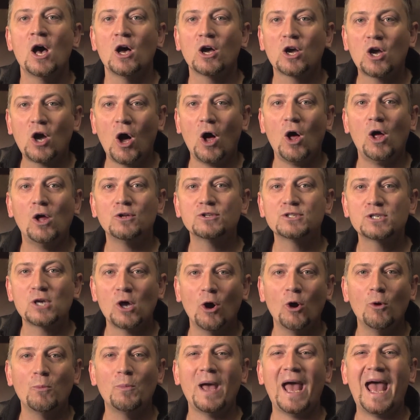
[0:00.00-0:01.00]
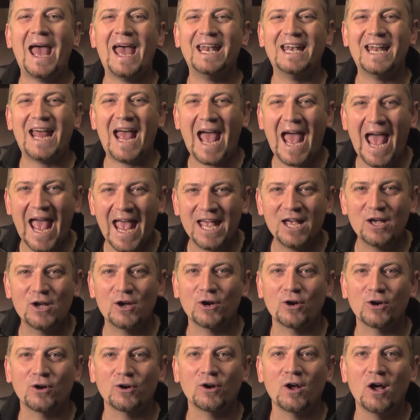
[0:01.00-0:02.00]
calls hope an
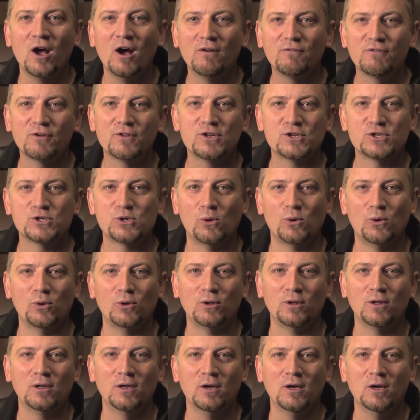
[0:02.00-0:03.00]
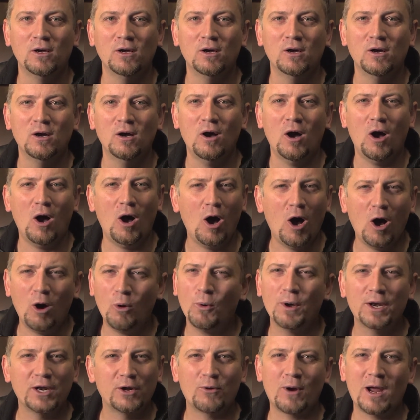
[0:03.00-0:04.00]
anchor for the soul. Oh,
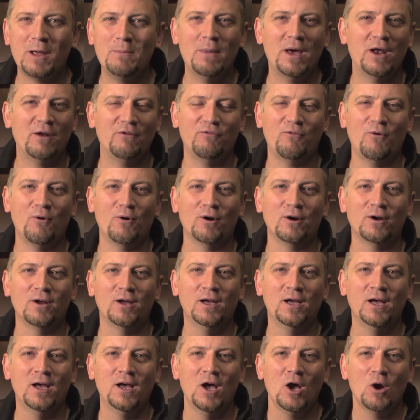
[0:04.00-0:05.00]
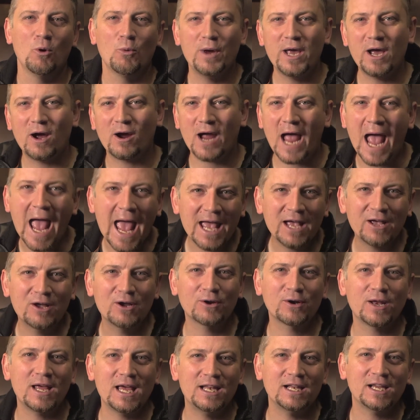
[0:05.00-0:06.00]
what a great metaphor. We are
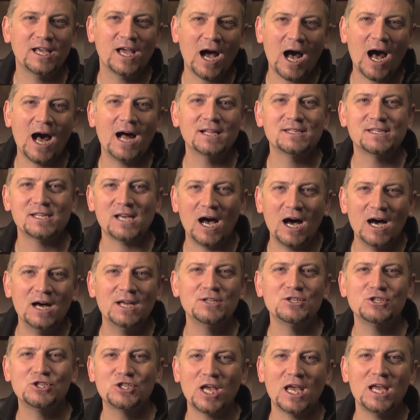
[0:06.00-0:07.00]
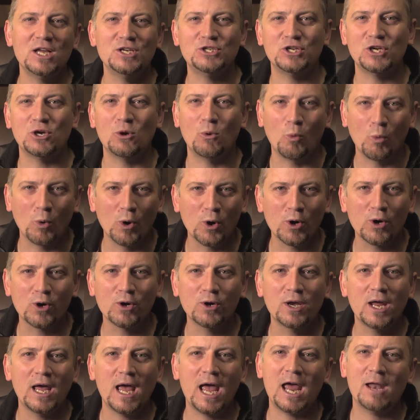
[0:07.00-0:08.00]
anchored in God's unchanging
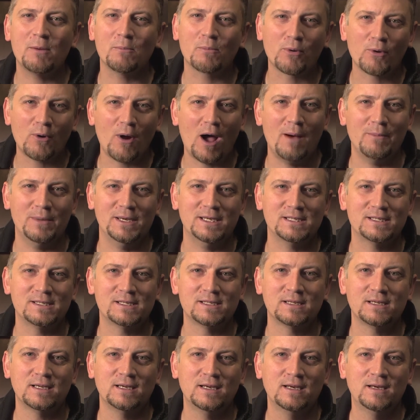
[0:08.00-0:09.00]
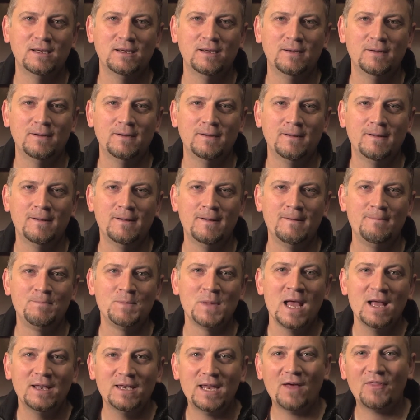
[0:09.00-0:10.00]
word and promise.
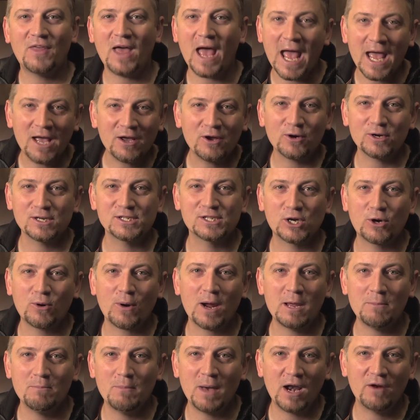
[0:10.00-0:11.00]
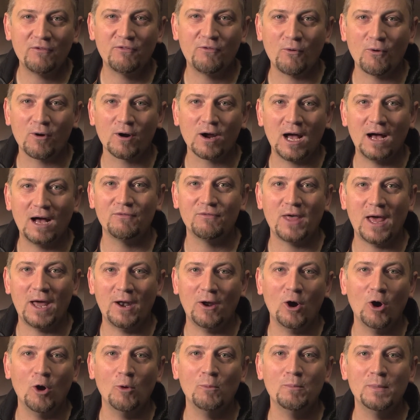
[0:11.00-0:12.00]
Now, the anchor is a great metaphor that
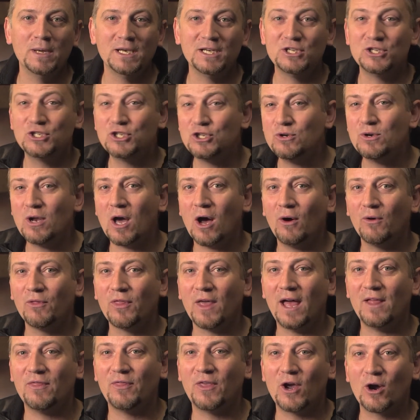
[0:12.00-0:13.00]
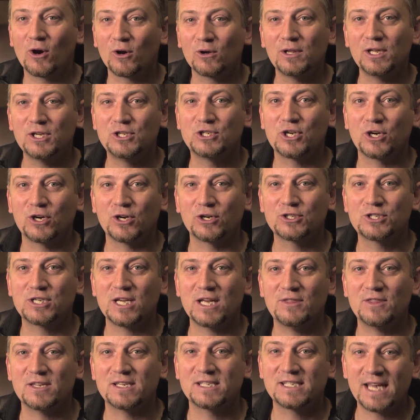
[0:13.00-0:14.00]
hope, but did you know that the early church
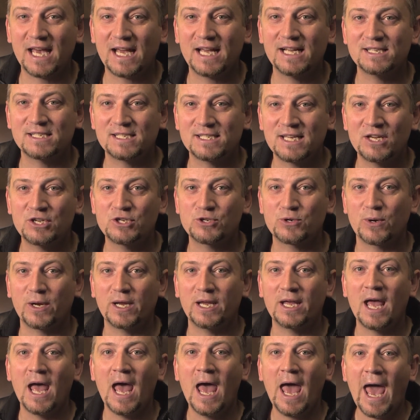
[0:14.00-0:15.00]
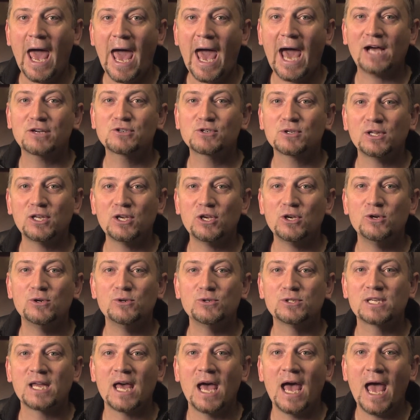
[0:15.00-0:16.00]
in the second century actually
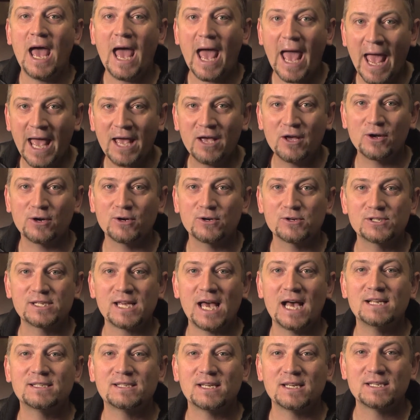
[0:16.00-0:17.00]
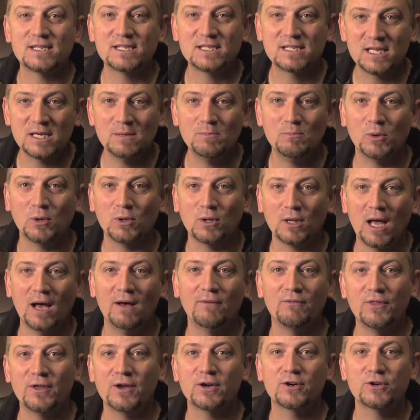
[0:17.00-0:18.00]
used anchors as a symbol
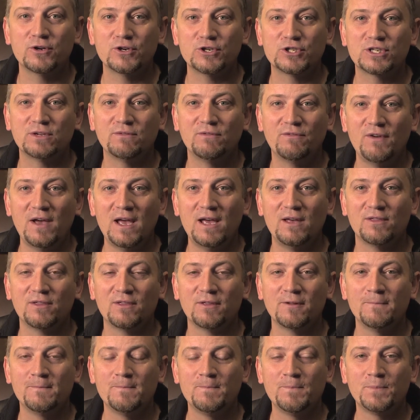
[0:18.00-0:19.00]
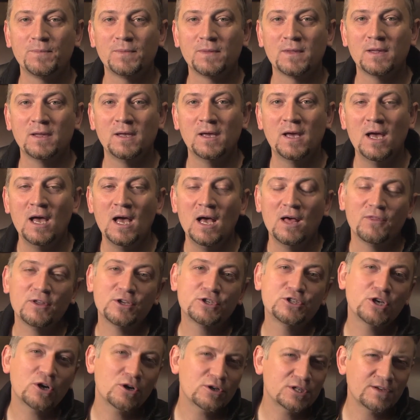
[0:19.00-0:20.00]
of their Christian faith? The
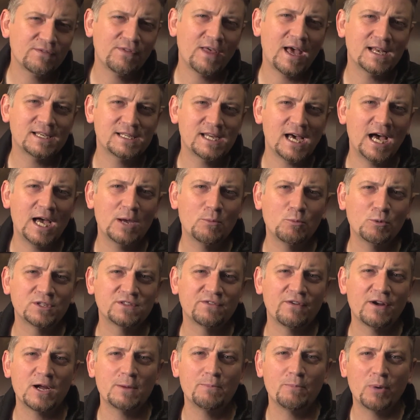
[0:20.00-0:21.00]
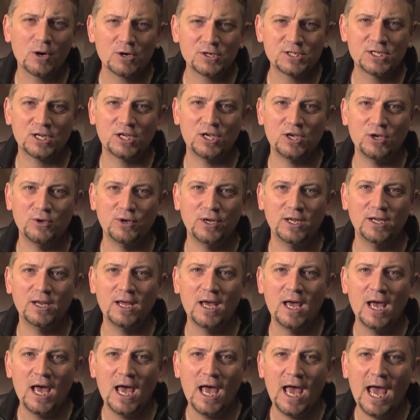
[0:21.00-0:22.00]
church of that time was very persecuted
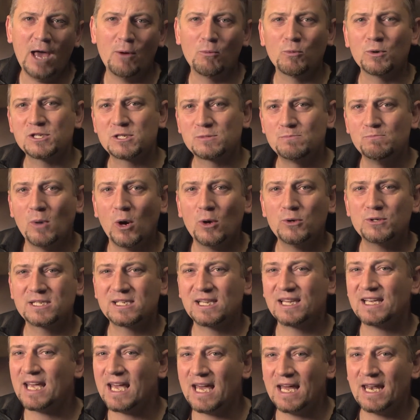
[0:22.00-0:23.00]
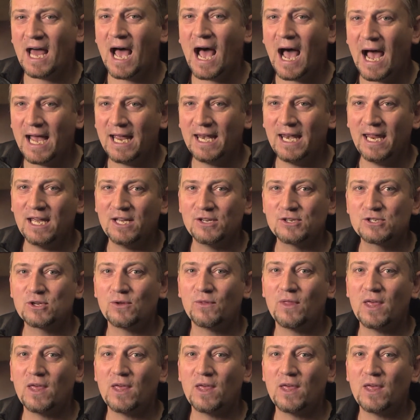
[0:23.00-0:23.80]
and was mostly in hiding, so